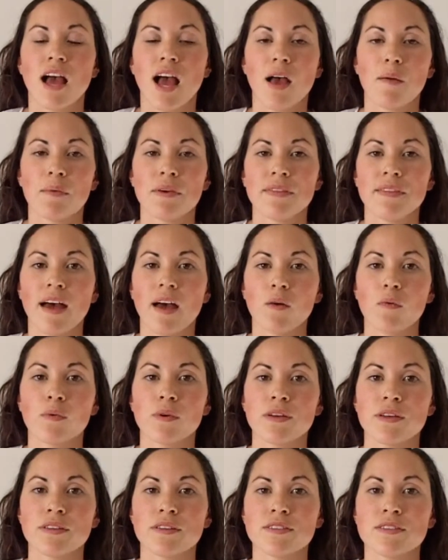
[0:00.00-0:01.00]
I mean, that
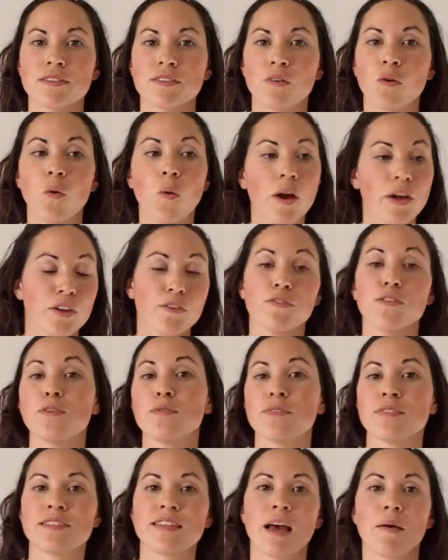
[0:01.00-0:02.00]
was quite a few
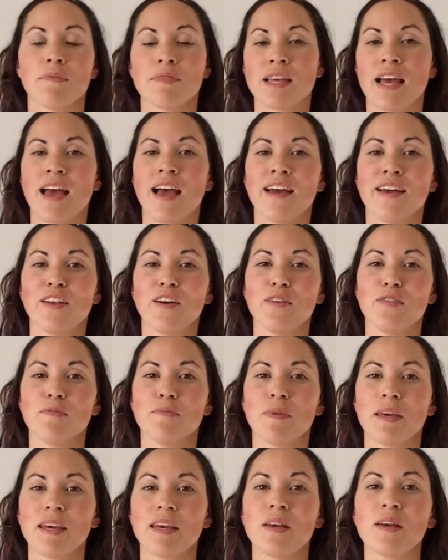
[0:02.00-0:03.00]
steps ahead of
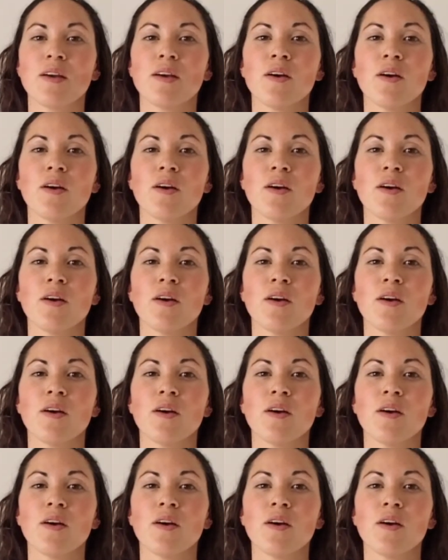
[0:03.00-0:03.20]
me.